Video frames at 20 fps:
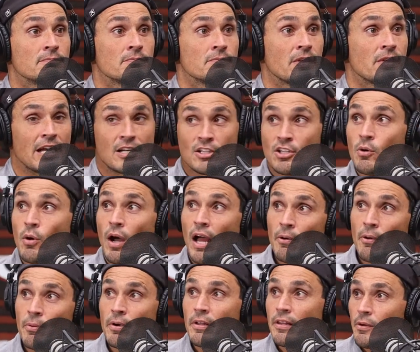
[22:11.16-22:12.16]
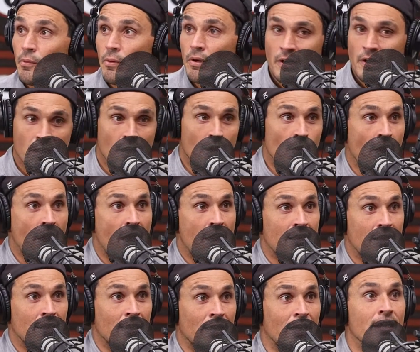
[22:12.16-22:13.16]
Like, do I really want to go
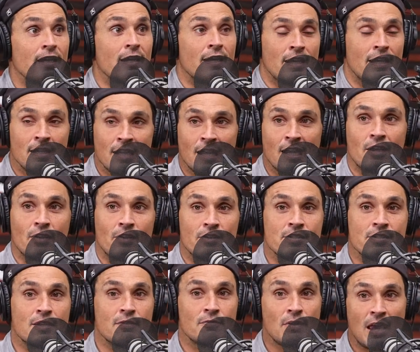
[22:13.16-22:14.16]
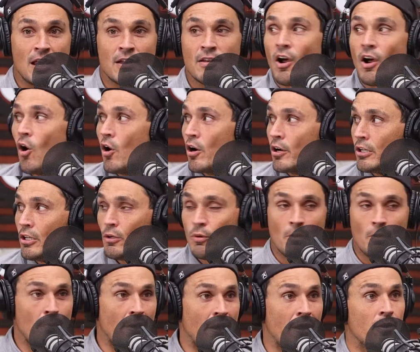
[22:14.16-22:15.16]
at Leah and Nicholas and argue
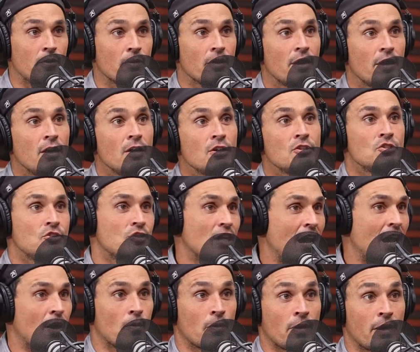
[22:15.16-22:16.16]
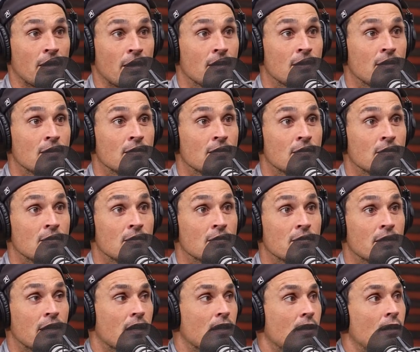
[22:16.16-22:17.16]
about showering?
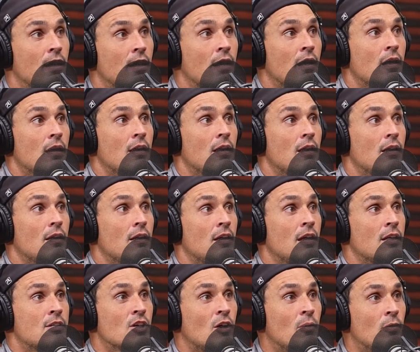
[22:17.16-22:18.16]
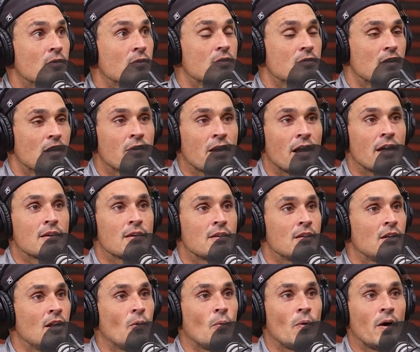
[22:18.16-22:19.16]
Like, it's almost, okay,
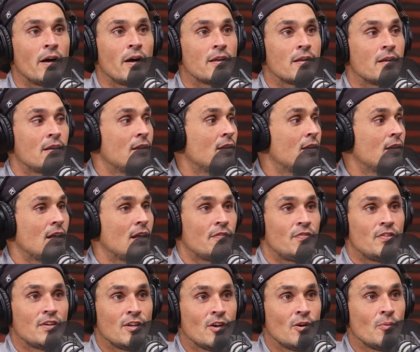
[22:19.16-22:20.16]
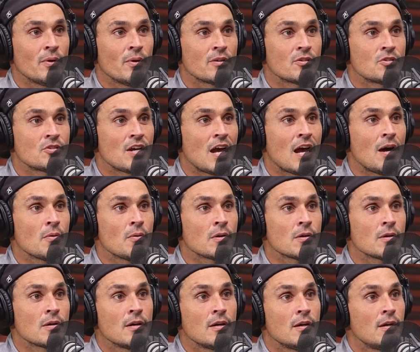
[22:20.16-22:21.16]
you know what? If you don't want to
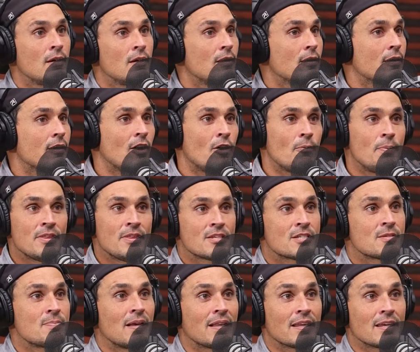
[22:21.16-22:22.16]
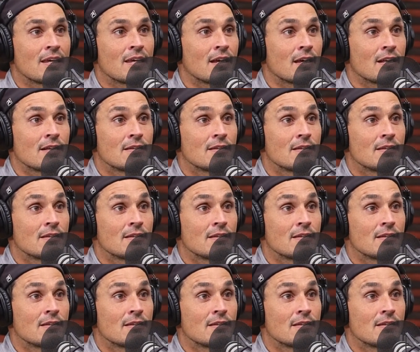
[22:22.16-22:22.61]
shower, go be the smelly kid.